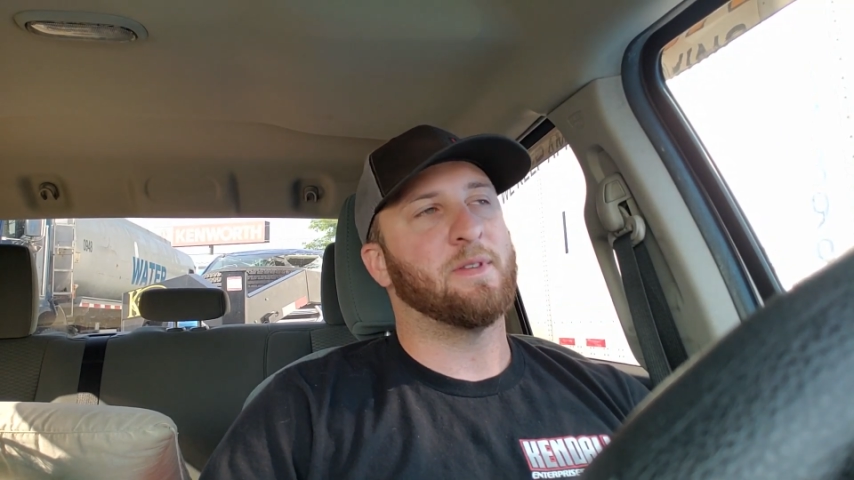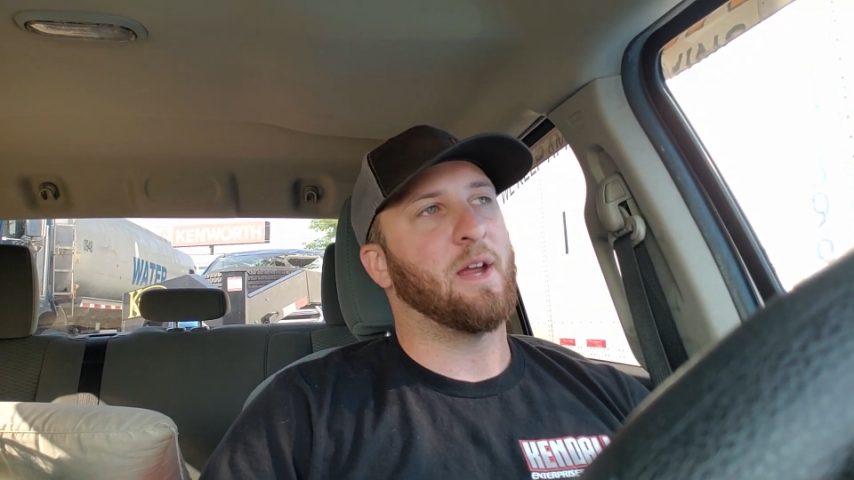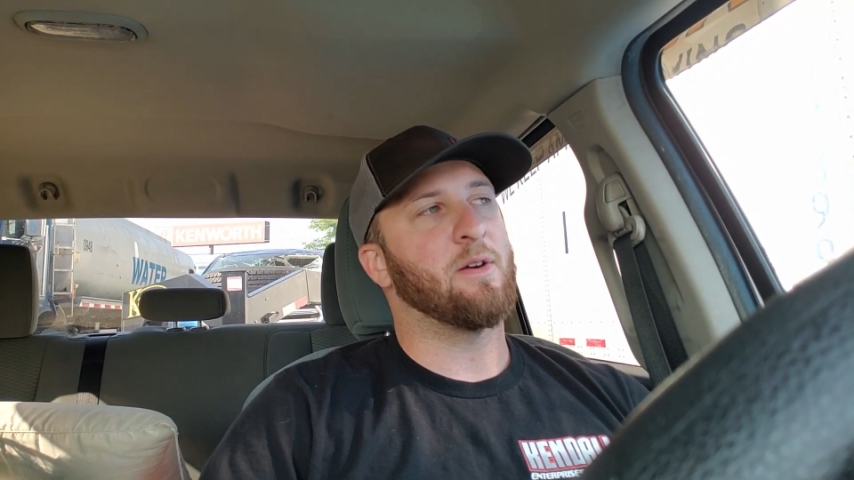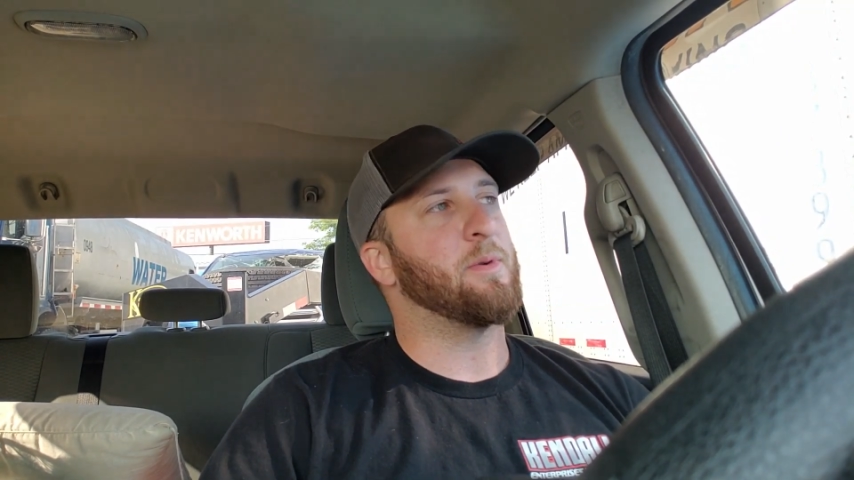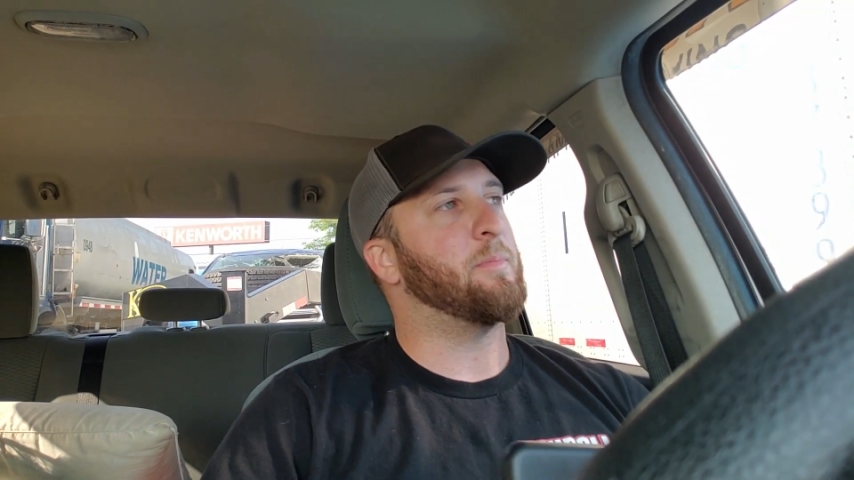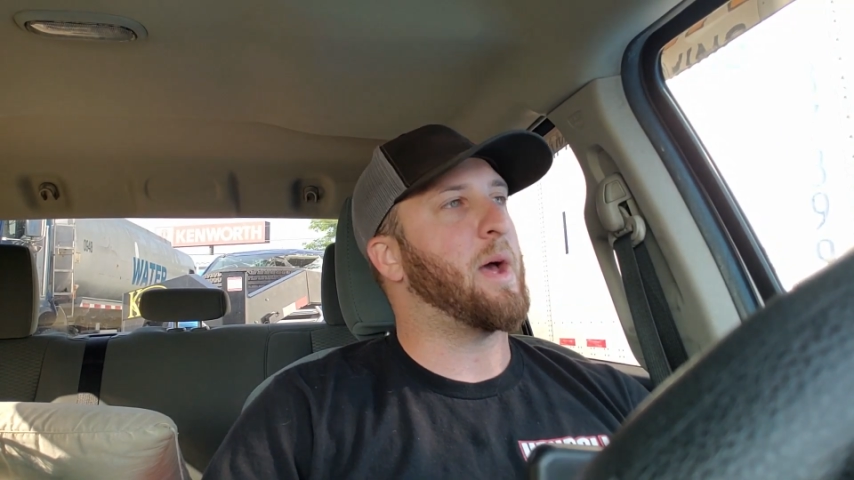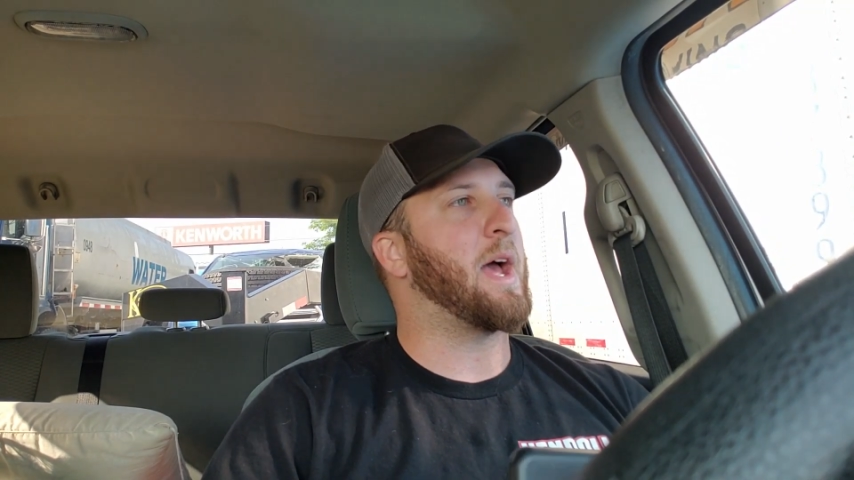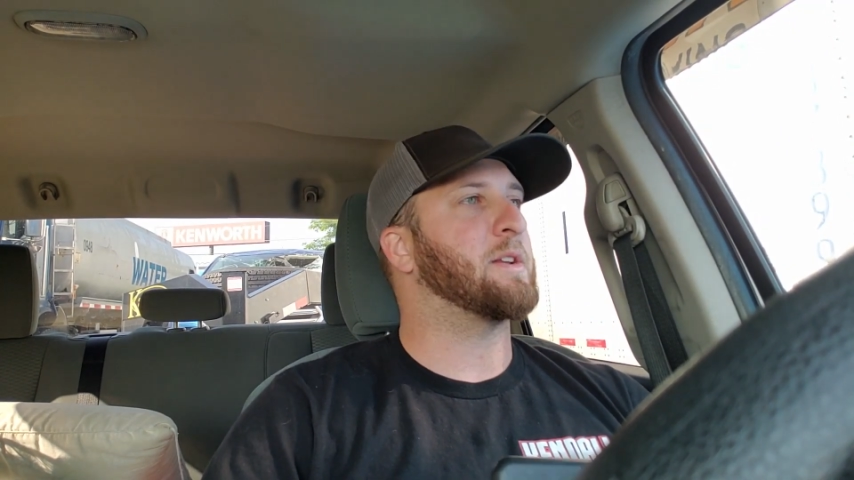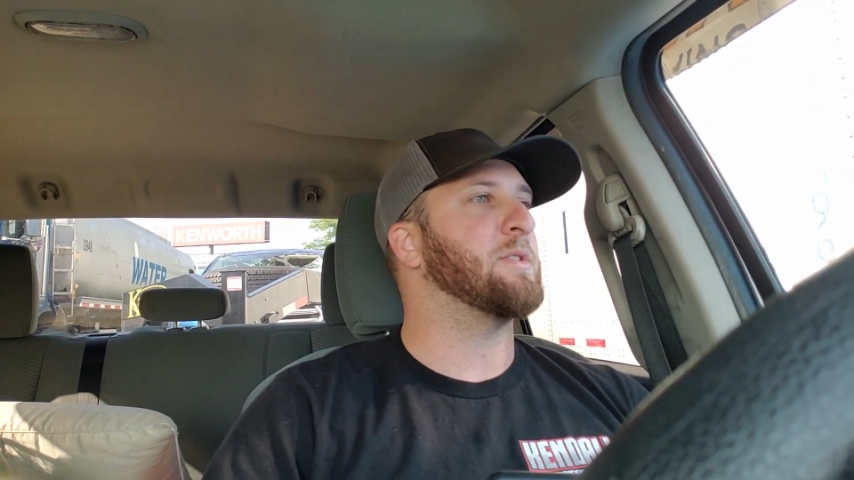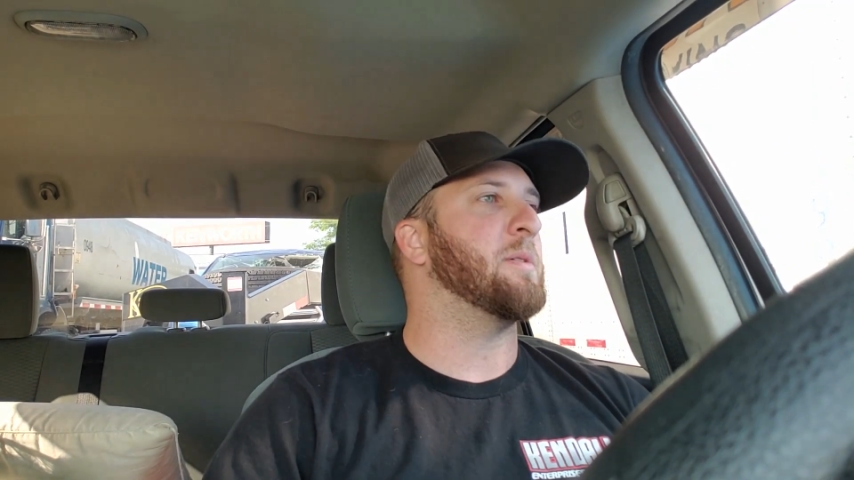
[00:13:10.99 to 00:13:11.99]
terrible
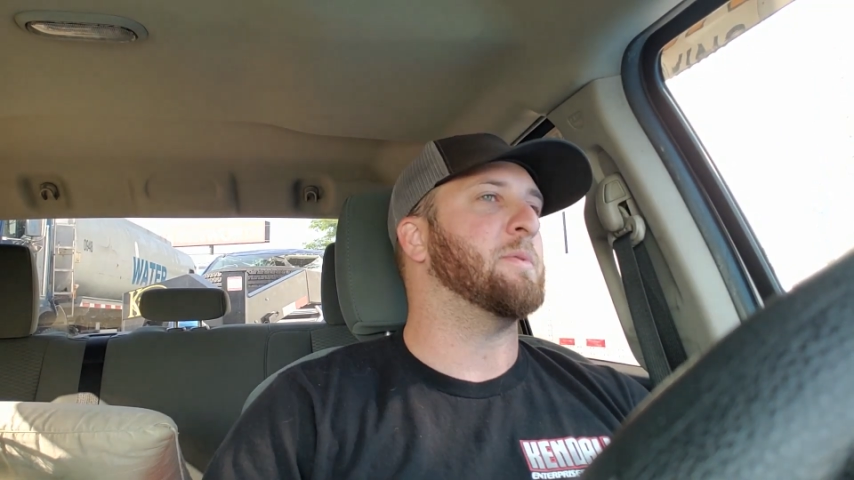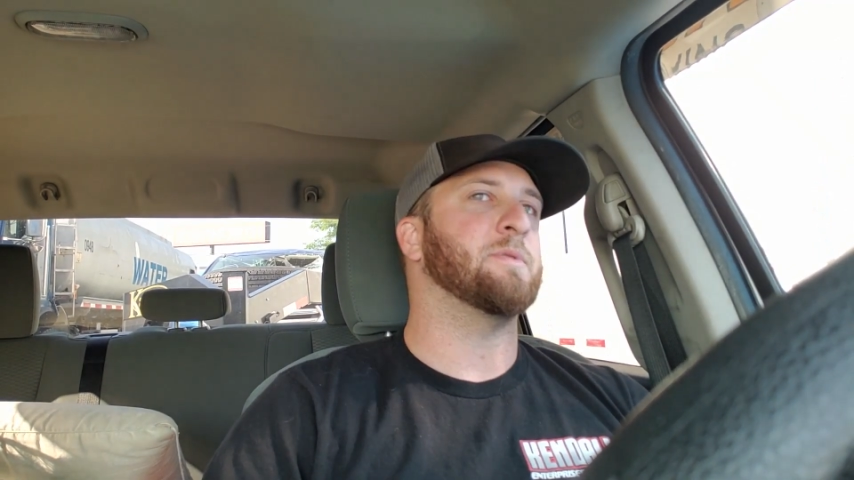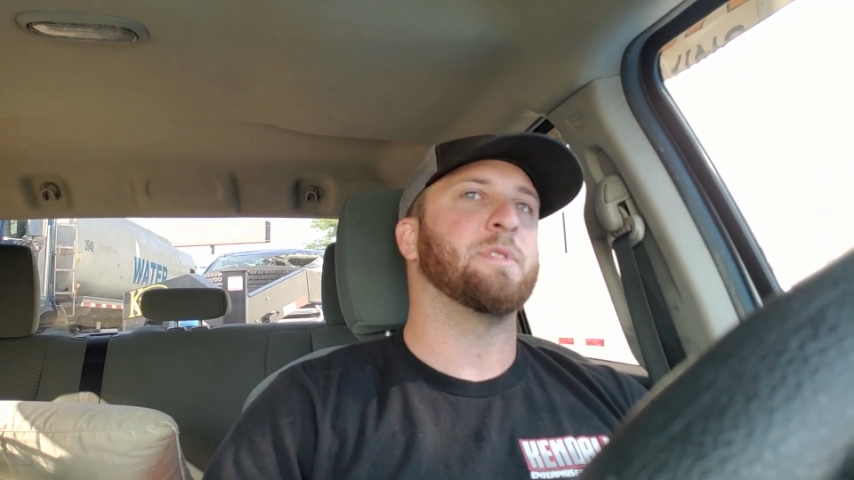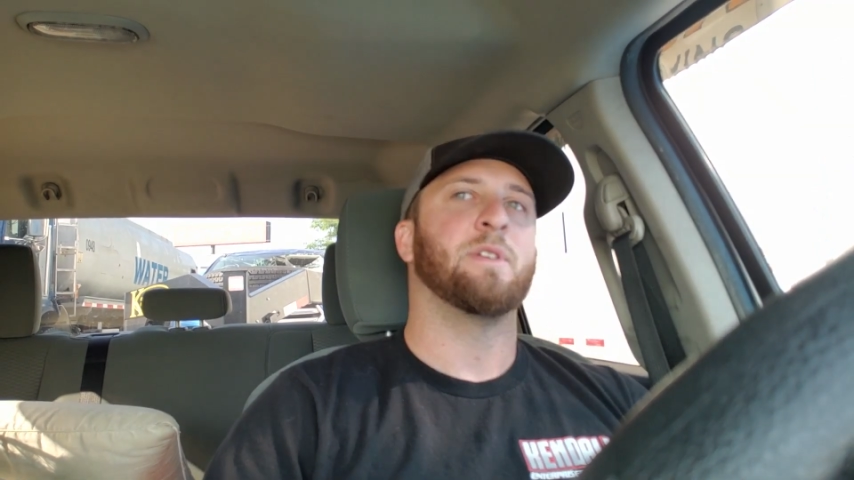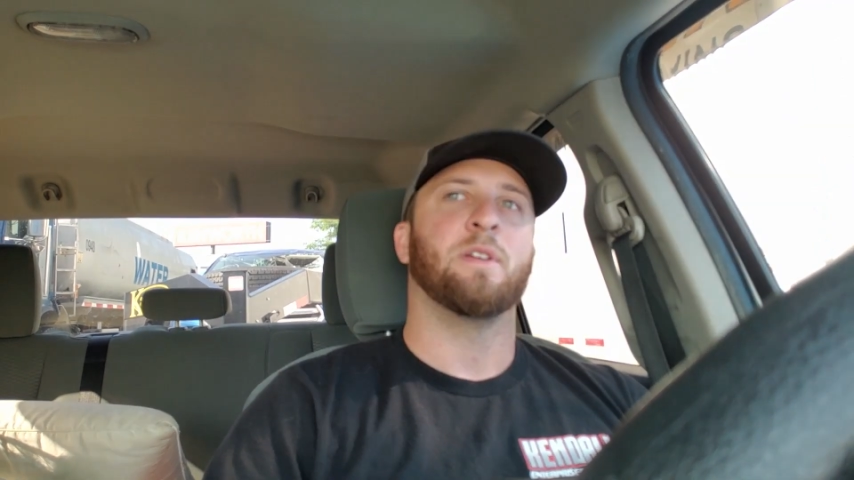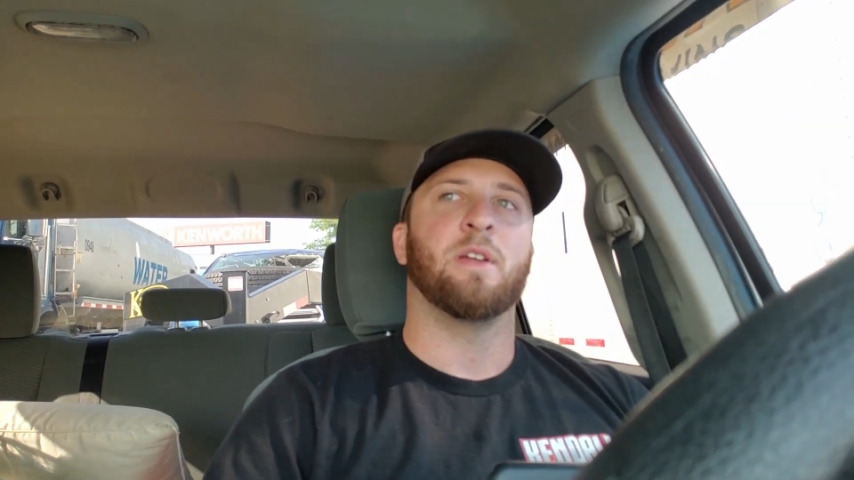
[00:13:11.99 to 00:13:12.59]
back troubles.